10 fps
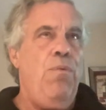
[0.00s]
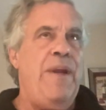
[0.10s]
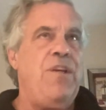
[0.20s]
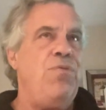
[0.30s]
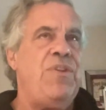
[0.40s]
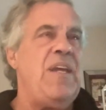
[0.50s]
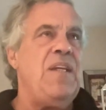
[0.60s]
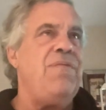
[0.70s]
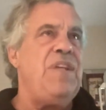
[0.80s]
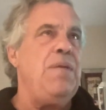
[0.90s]
when you
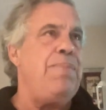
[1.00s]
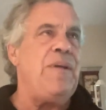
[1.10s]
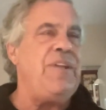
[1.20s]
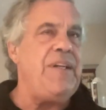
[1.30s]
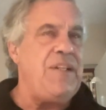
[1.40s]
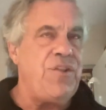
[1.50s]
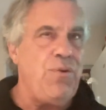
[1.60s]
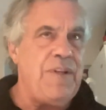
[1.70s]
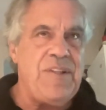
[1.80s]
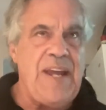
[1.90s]
think of the ability
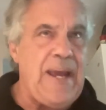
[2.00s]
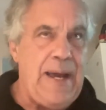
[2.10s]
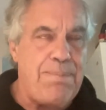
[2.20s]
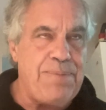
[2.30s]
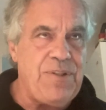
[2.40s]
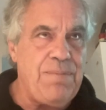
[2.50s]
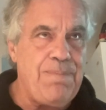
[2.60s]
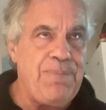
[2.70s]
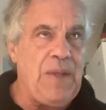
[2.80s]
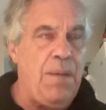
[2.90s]
to adapt,
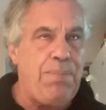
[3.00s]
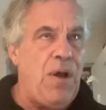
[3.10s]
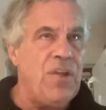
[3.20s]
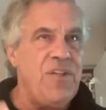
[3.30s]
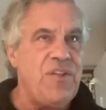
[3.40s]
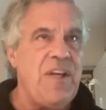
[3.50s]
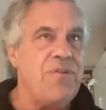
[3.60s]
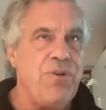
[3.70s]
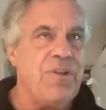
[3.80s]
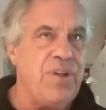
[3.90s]
a
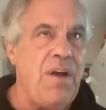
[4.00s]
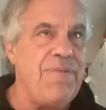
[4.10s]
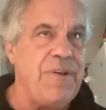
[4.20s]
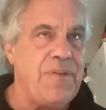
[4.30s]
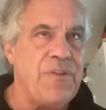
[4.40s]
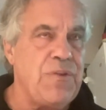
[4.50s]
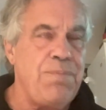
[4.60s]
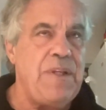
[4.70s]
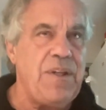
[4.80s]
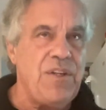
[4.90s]
polycentric governance,
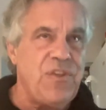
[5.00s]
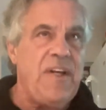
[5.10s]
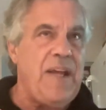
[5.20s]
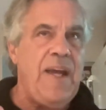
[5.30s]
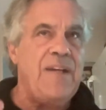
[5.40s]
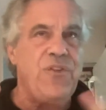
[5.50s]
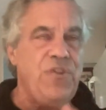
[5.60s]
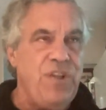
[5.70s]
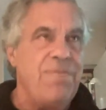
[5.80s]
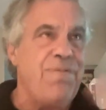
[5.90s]
because it has
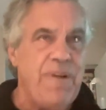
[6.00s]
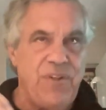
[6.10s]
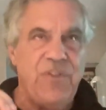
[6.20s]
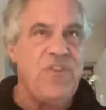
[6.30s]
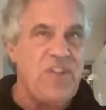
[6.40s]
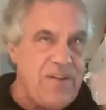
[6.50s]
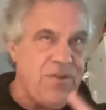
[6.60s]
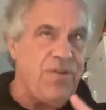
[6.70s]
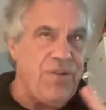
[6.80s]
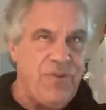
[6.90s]
different
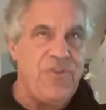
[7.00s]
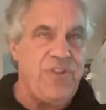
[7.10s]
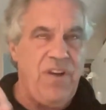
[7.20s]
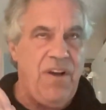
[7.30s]
centers